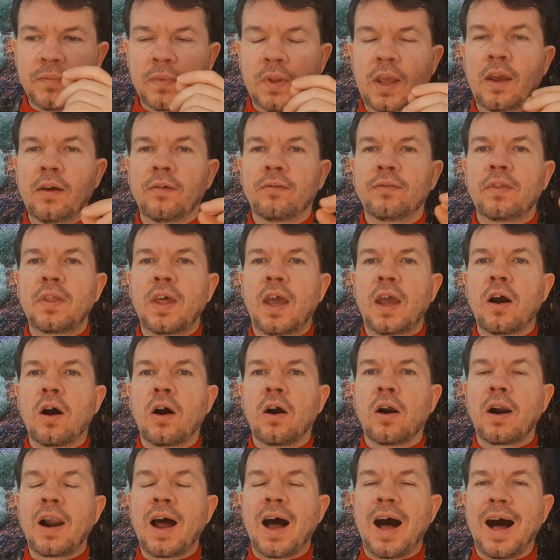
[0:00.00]
if they
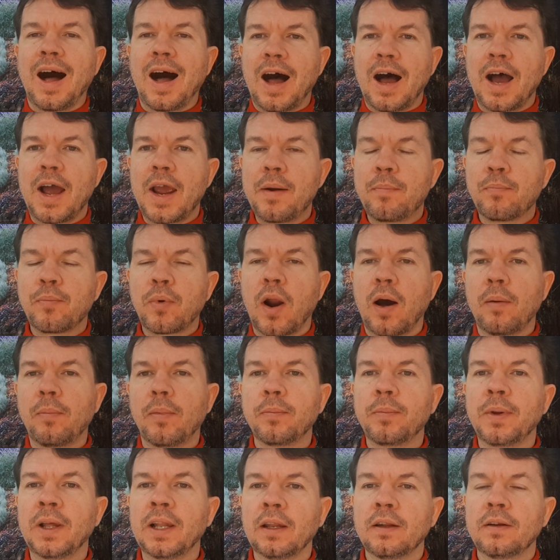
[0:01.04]
are high
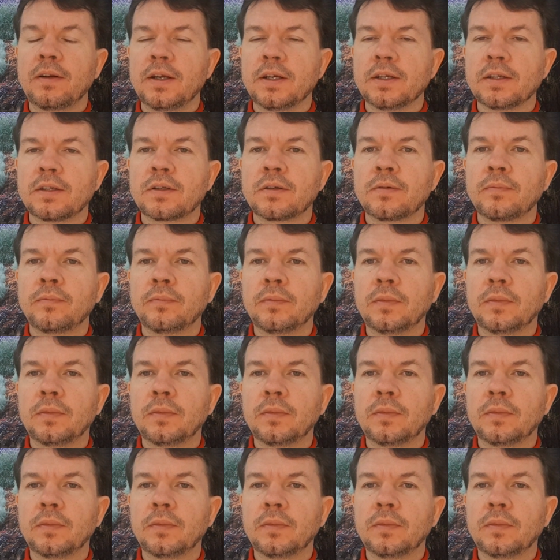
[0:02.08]
probabilities.